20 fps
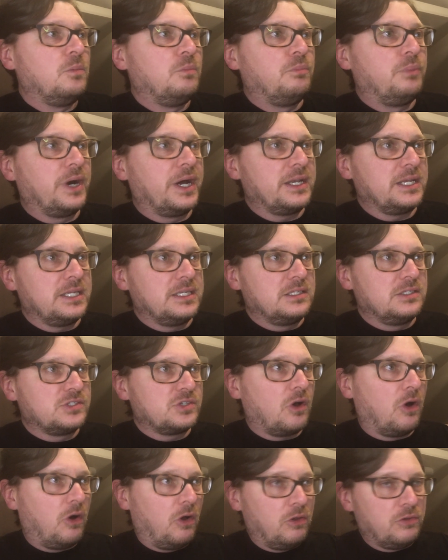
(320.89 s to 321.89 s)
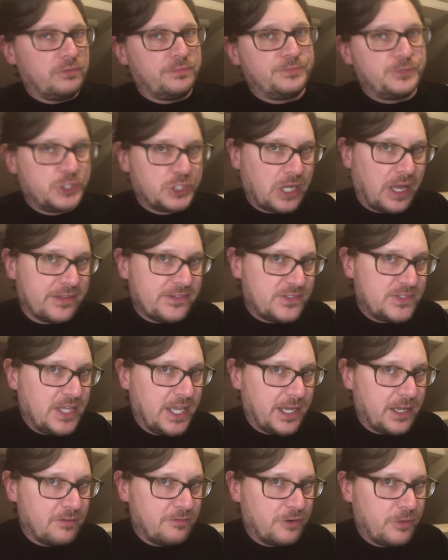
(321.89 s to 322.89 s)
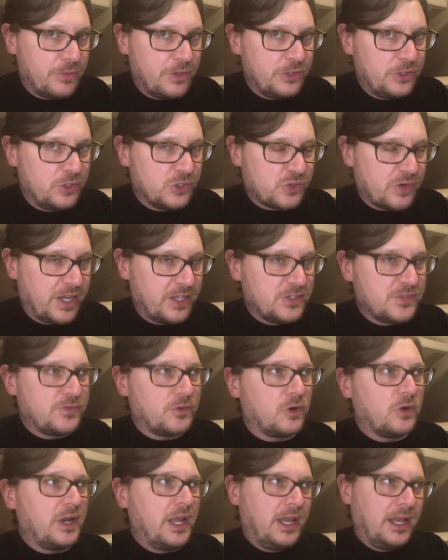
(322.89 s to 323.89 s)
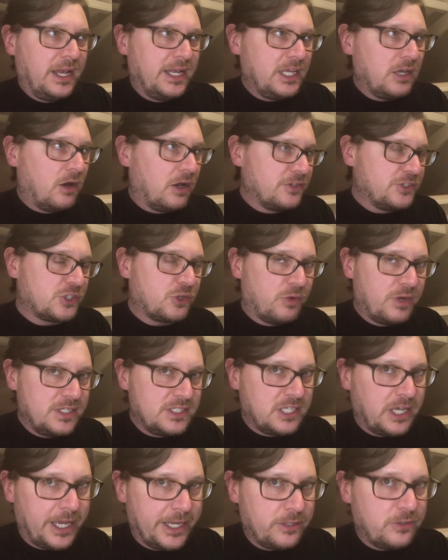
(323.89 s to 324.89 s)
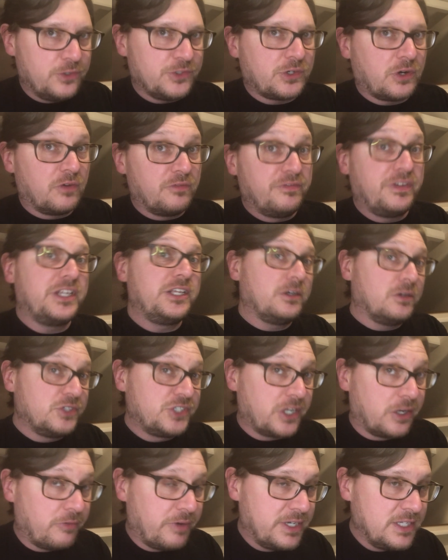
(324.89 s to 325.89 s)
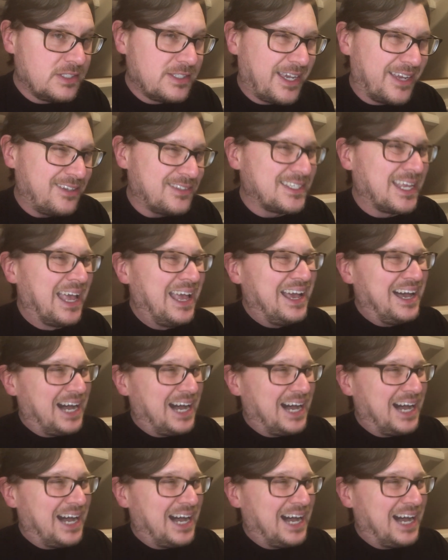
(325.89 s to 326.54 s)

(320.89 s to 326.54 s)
but it is all shots taken from the new transfer, and any on-screen titles are video-generated titles.